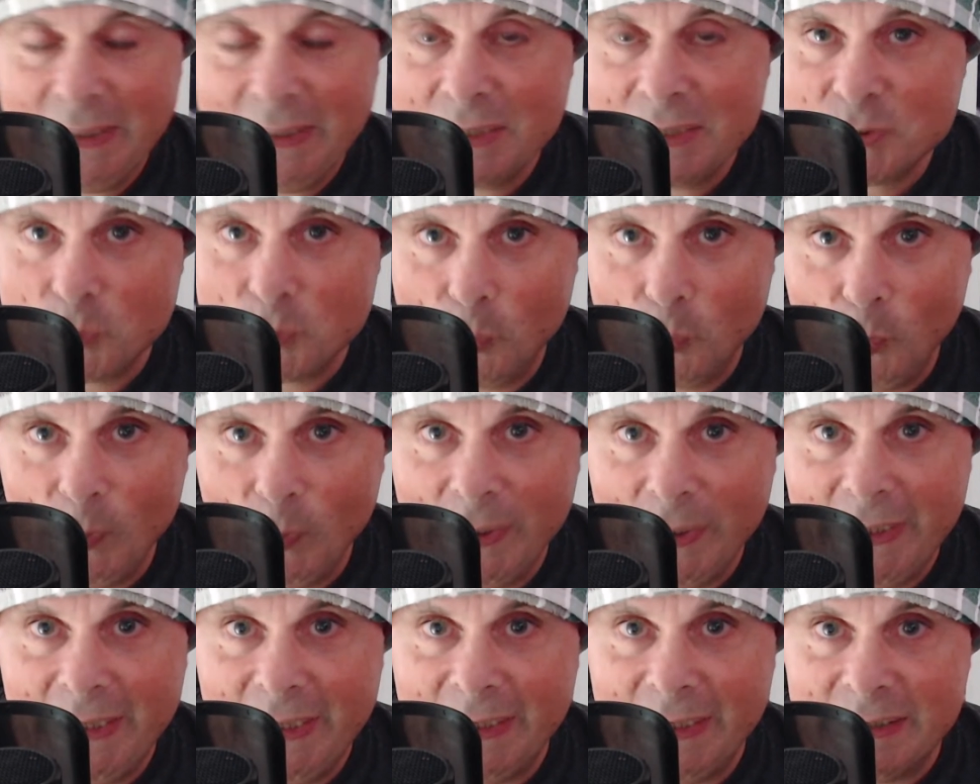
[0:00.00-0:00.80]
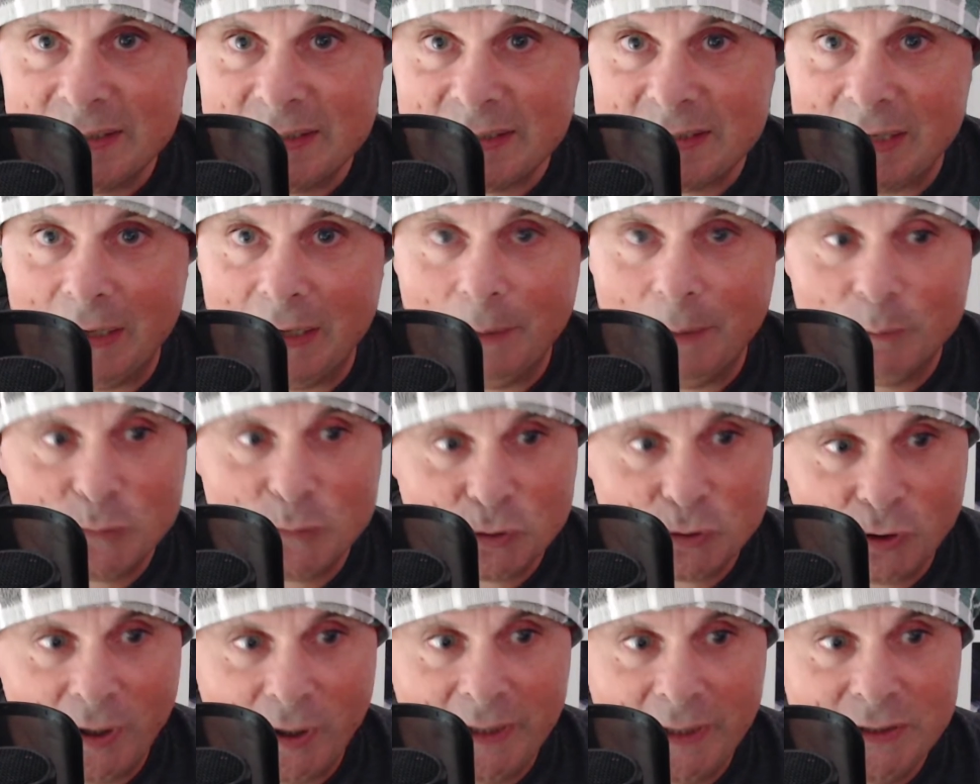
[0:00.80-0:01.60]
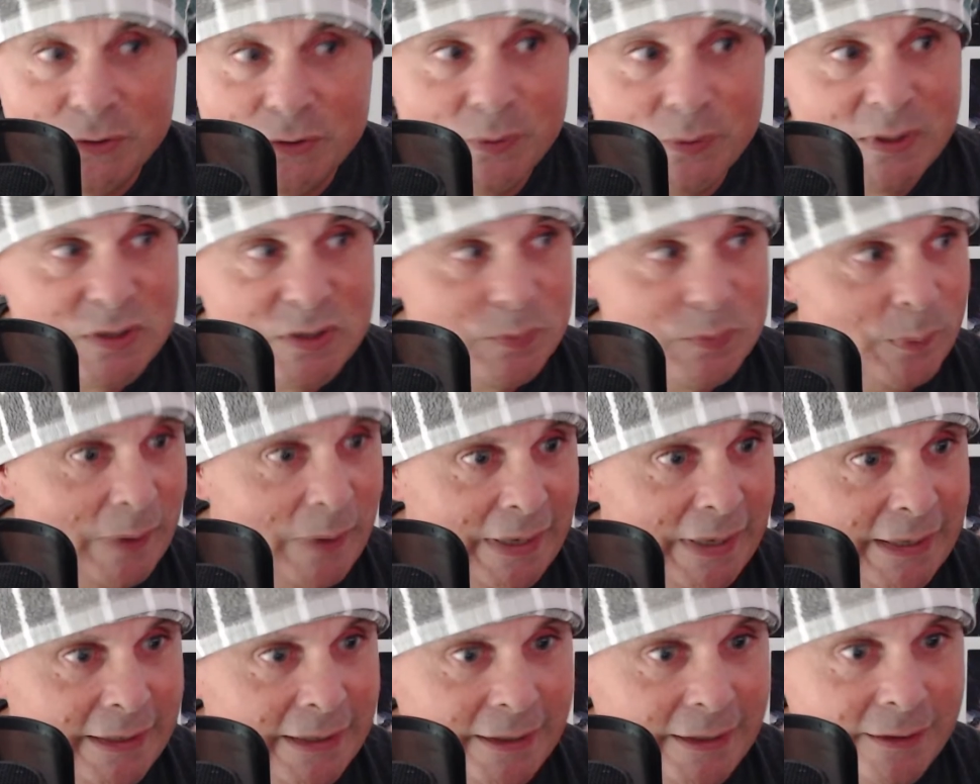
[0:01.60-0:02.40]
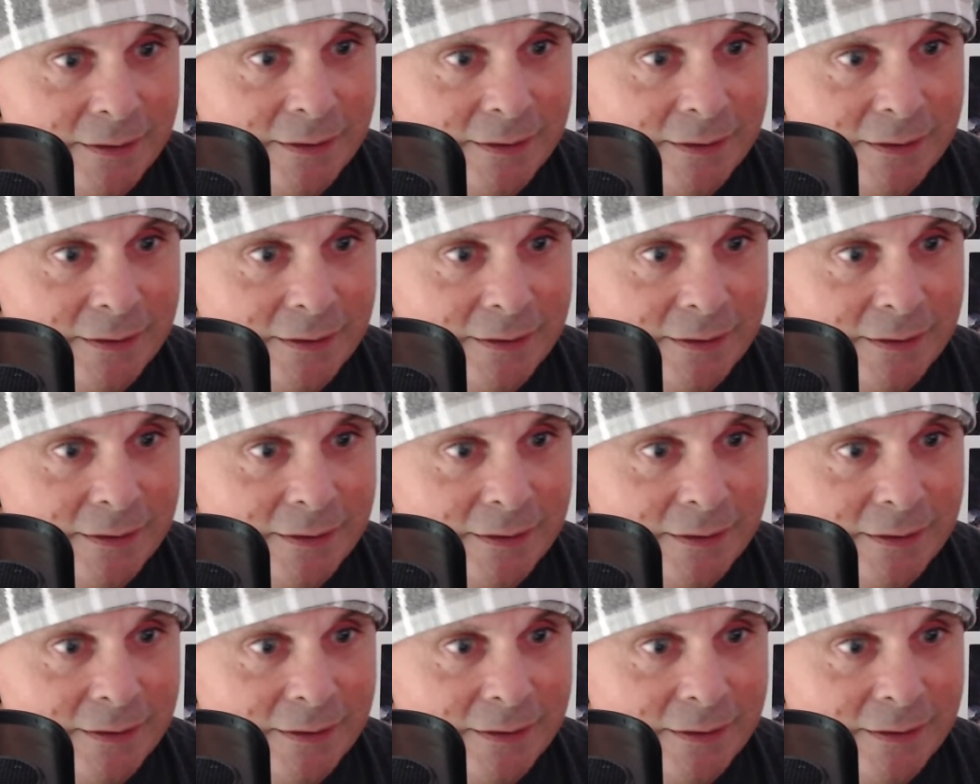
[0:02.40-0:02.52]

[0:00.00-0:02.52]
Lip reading: That's all it is, and I'm trying to explain it.